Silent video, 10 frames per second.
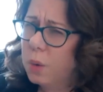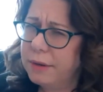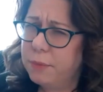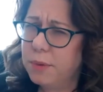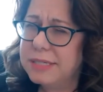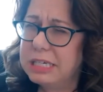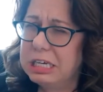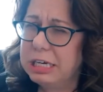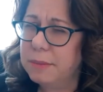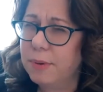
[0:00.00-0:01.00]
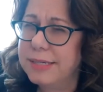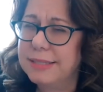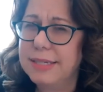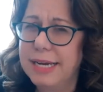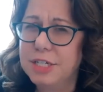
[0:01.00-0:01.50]
if we're seeing the
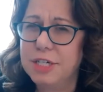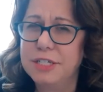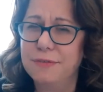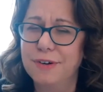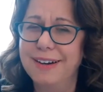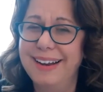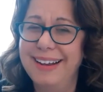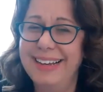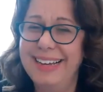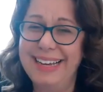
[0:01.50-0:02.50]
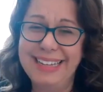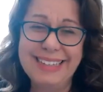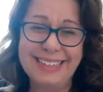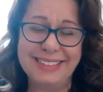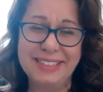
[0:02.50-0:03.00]
presentation different in
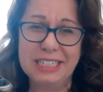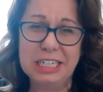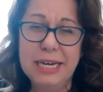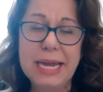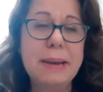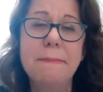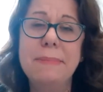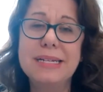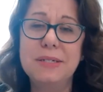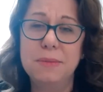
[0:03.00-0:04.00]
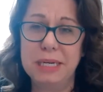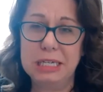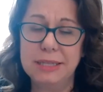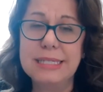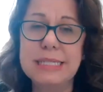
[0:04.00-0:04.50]
the clinic, it must
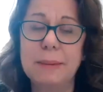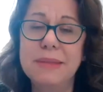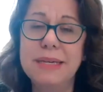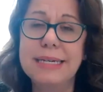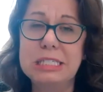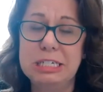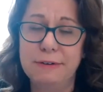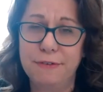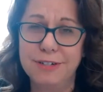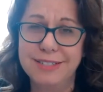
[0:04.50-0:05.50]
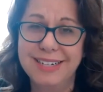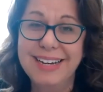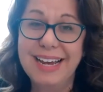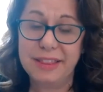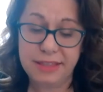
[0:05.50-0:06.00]
mean that something is different
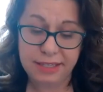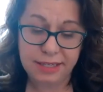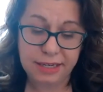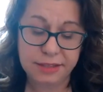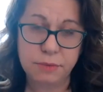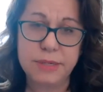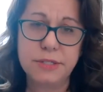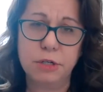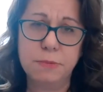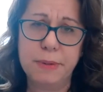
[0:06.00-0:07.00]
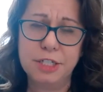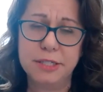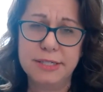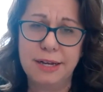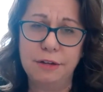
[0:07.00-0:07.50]
at the research bench
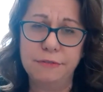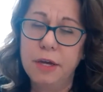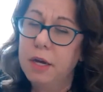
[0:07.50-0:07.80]
itself,